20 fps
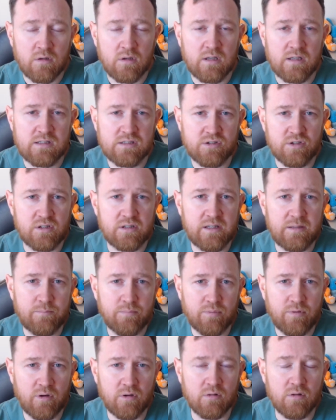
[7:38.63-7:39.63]
He's going to need
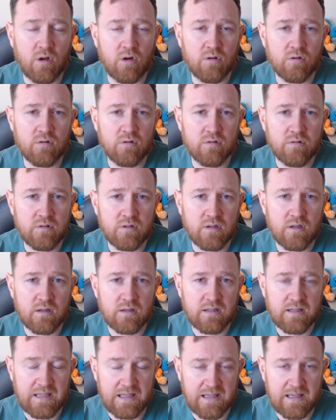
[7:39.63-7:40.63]
prolonged
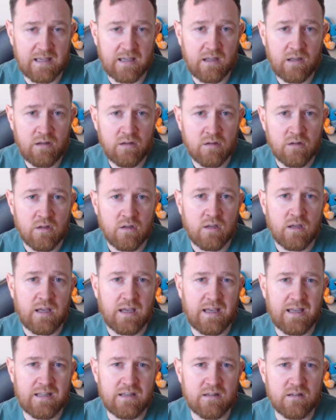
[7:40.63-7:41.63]
care,
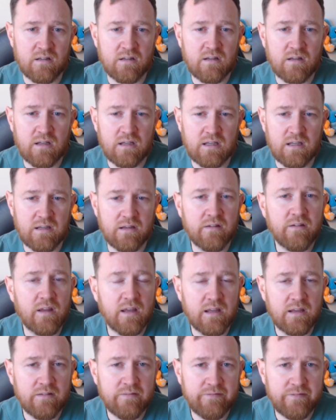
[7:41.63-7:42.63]
and
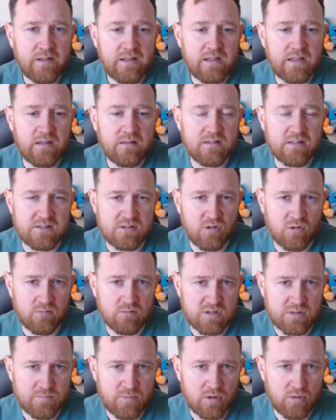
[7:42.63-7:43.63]
if he does not
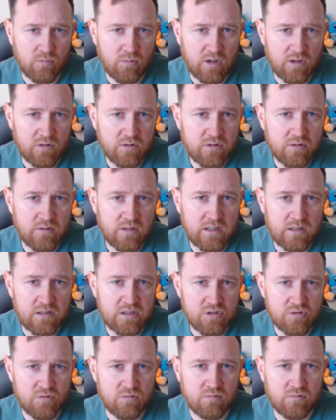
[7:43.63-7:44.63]
respond well to our
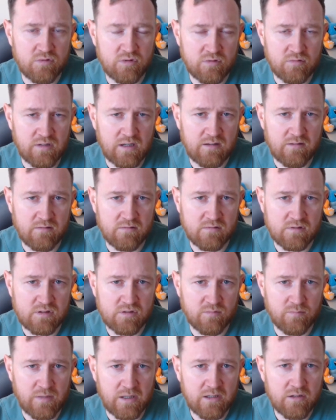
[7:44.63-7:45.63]

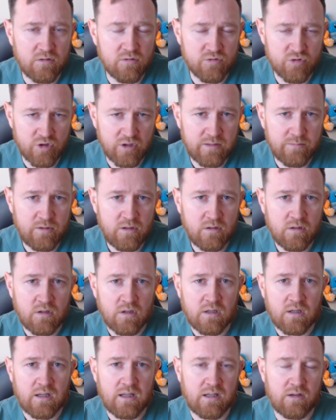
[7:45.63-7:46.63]
medical treatment,
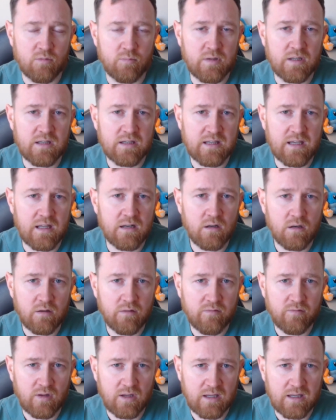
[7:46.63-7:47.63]
he'll be a candidate
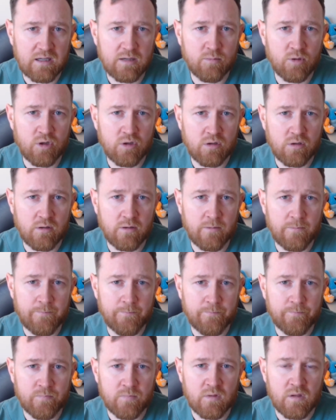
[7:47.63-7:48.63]
for ECMO.
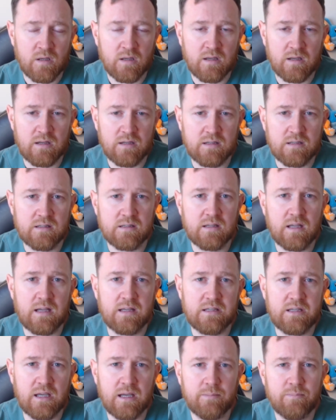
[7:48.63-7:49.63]
Are
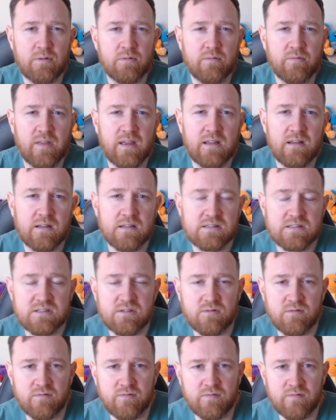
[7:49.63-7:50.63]
you happy with that as
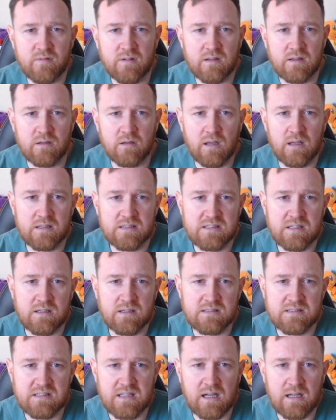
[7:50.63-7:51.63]
sort of a
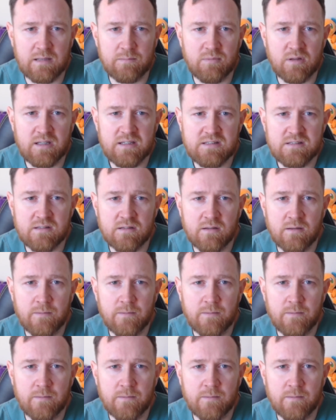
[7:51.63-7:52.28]
starting place?